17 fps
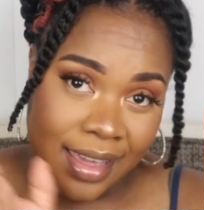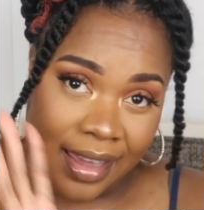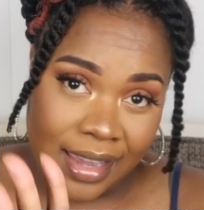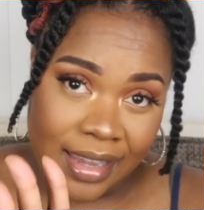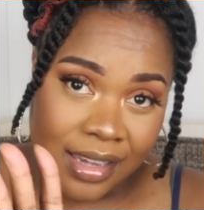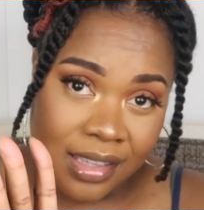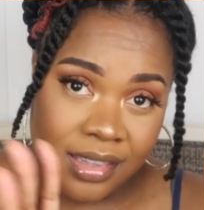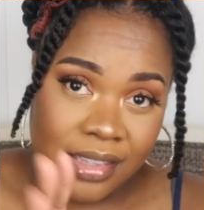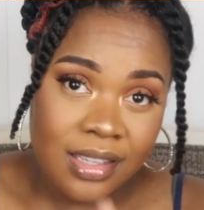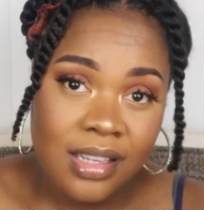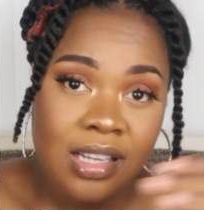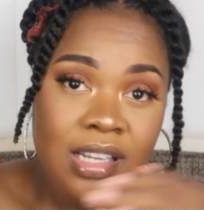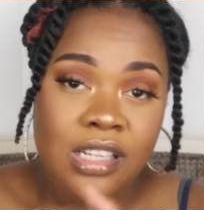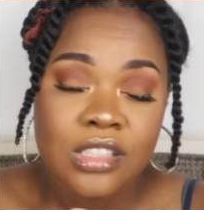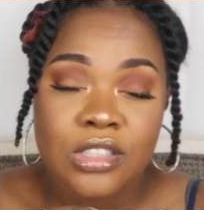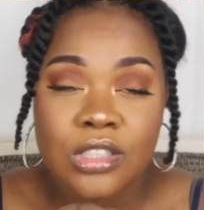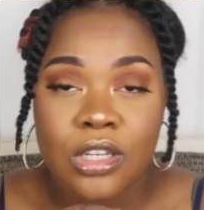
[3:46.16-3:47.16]
8.
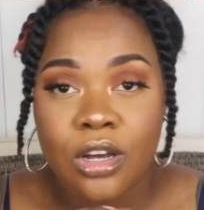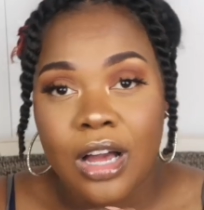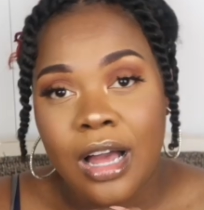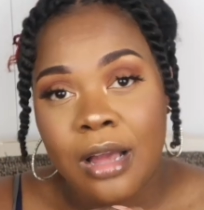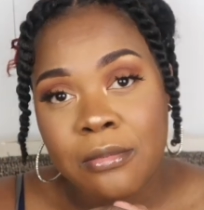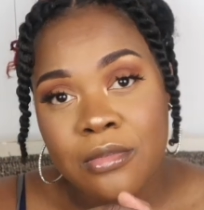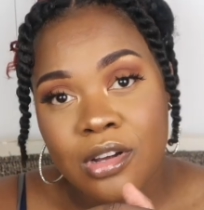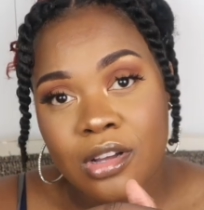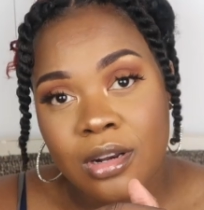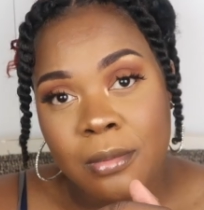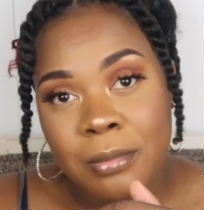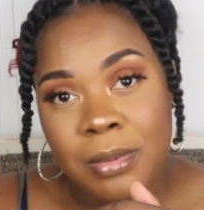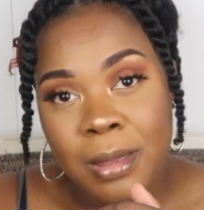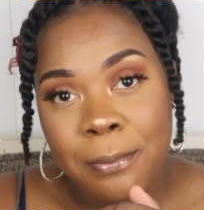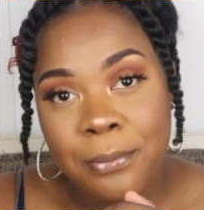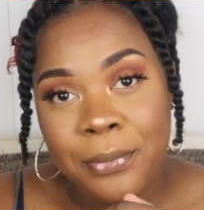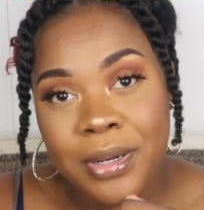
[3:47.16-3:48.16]
So I'm gonna
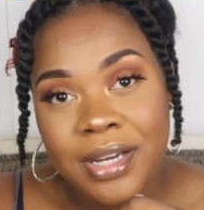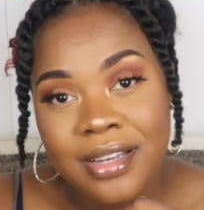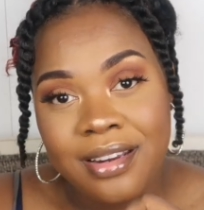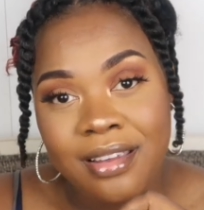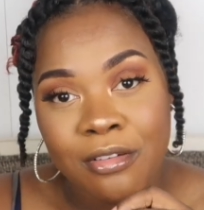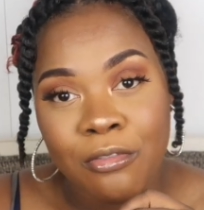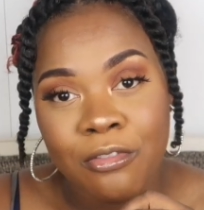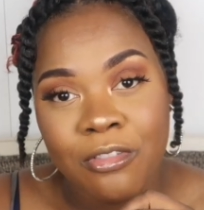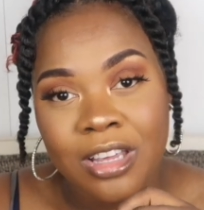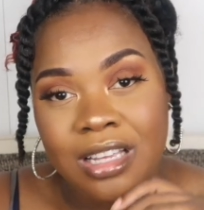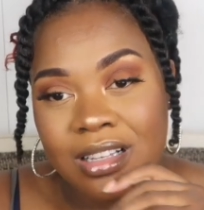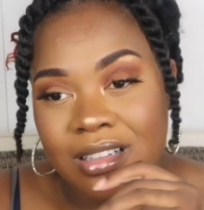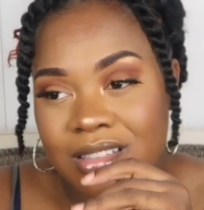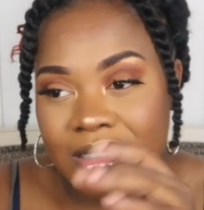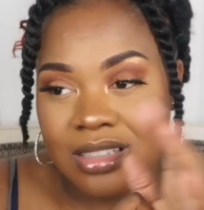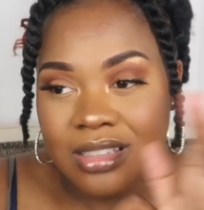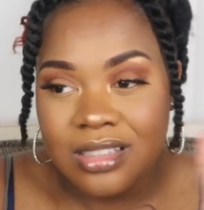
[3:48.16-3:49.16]
be putting
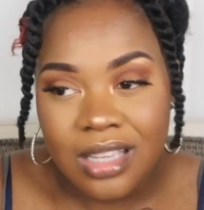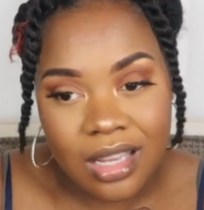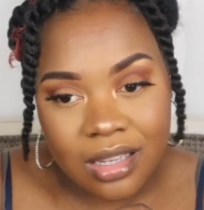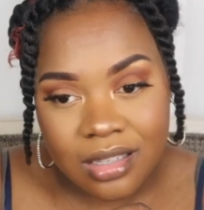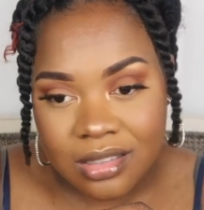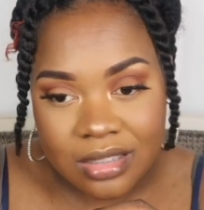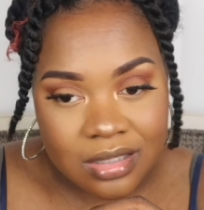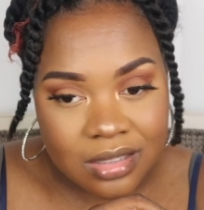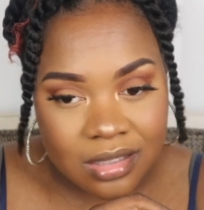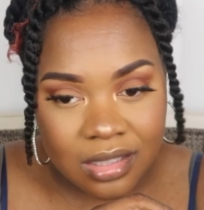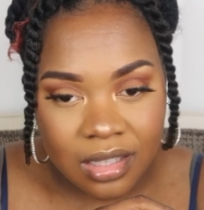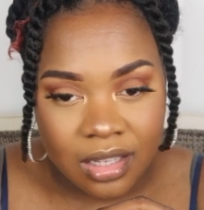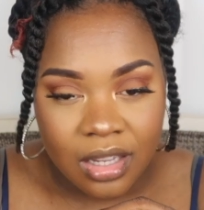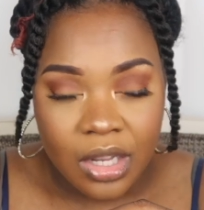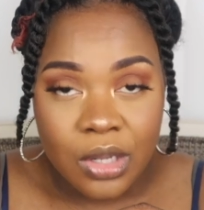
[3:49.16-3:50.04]
week 6